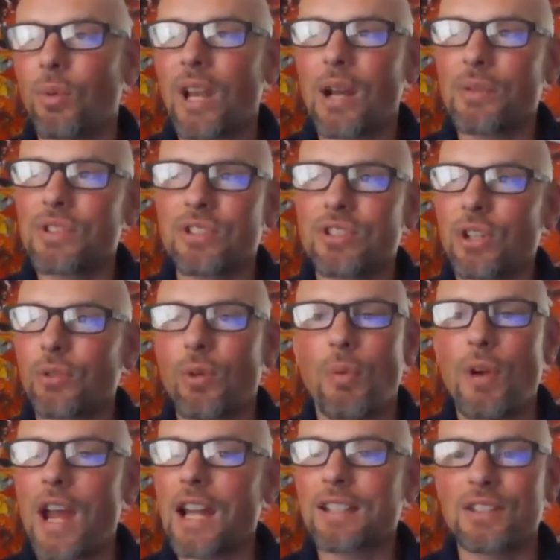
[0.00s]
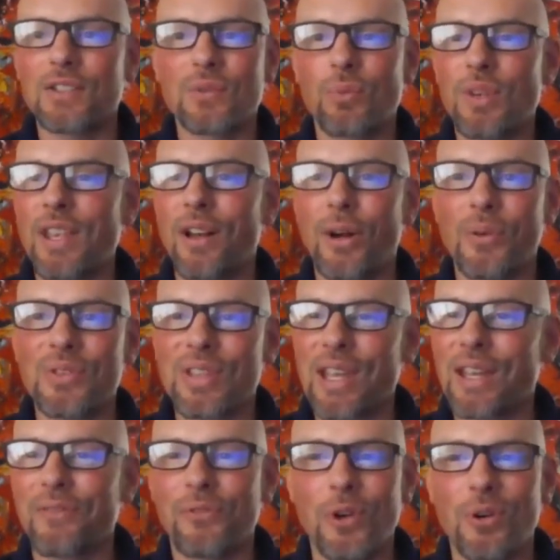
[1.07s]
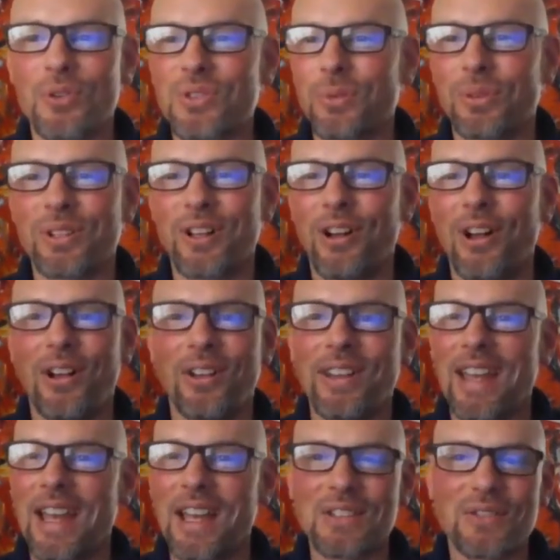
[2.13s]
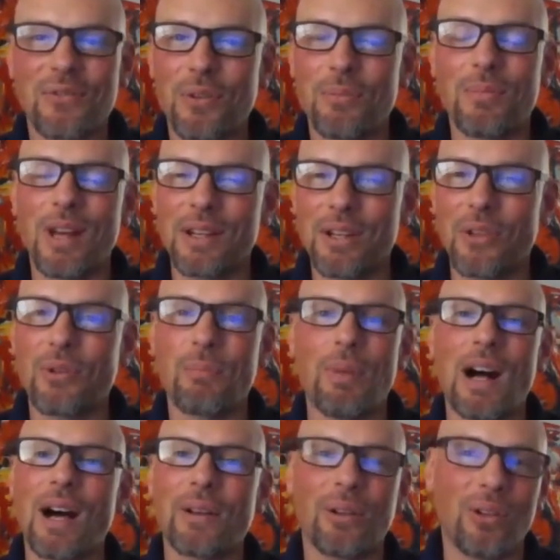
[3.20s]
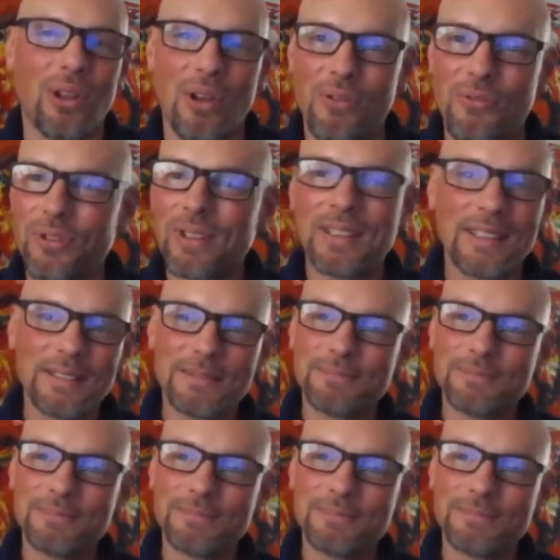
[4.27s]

When I was in general practice, we always had folks that would call and ask for another bottle of